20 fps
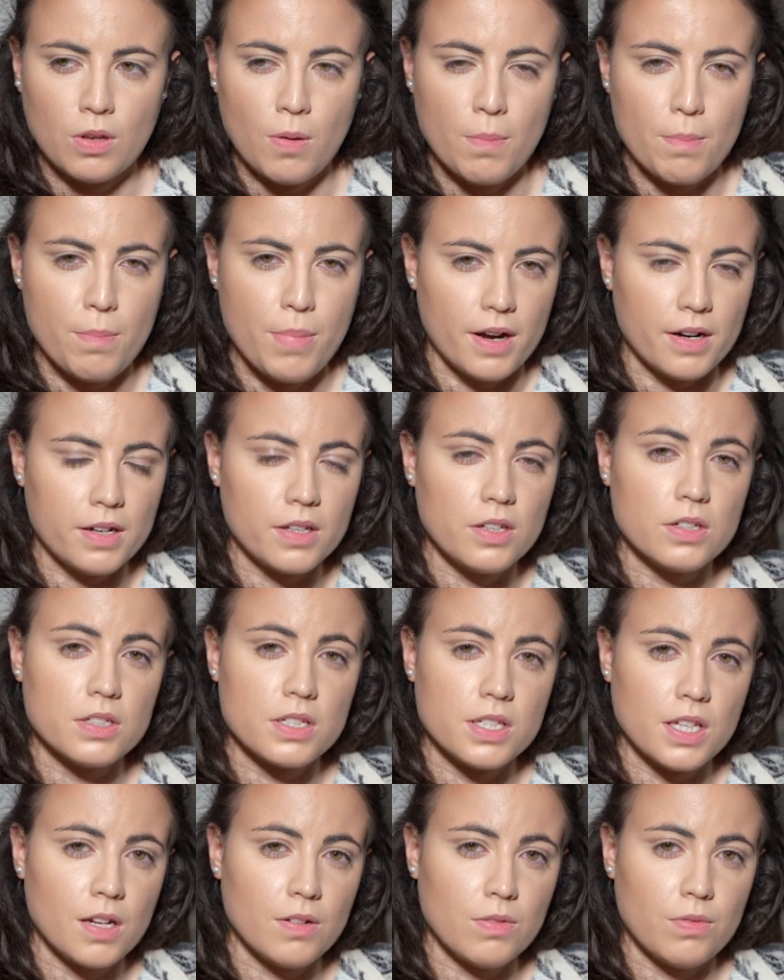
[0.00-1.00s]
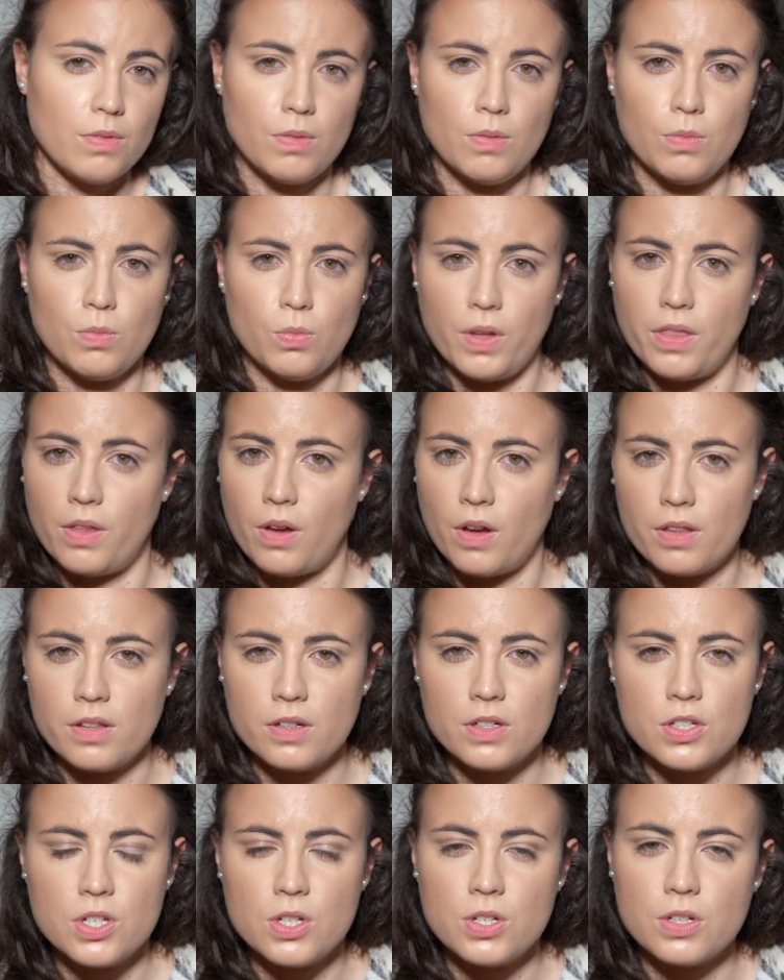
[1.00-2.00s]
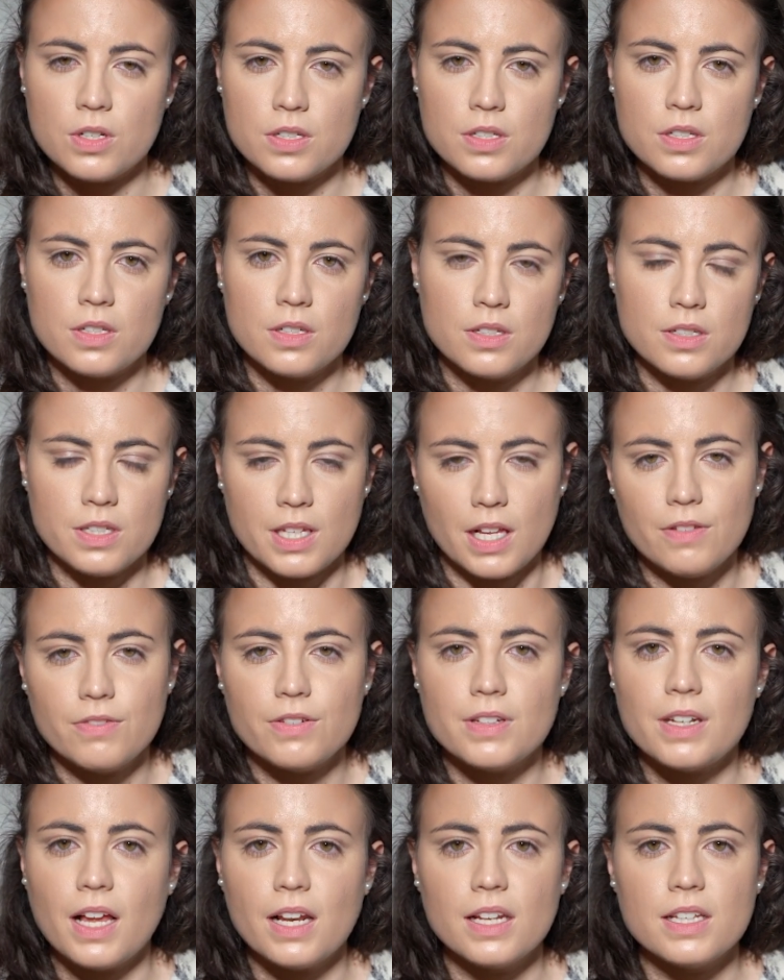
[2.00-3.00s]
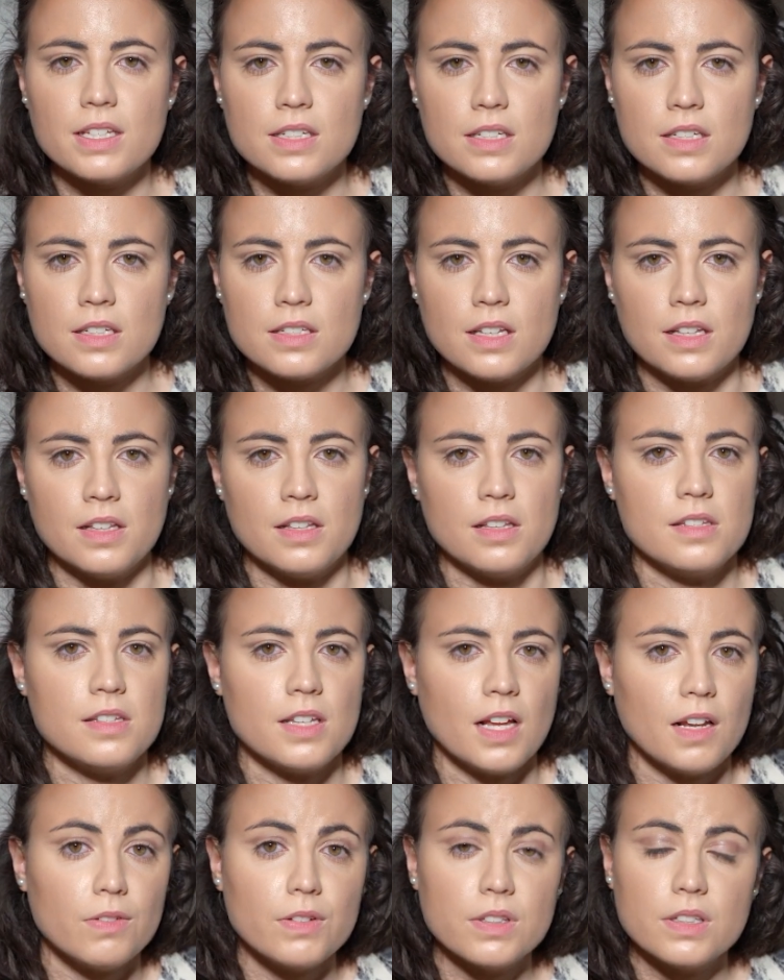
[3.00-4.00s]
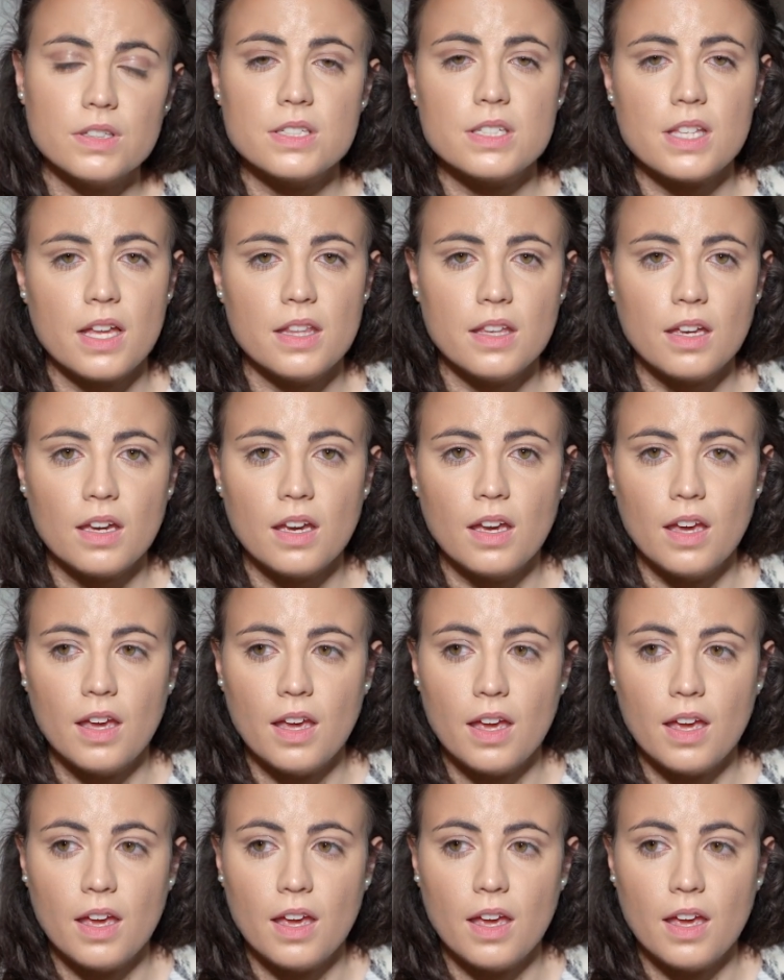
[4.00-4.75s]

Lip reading: comparing yourself with others, just self-analysis and self-understanding,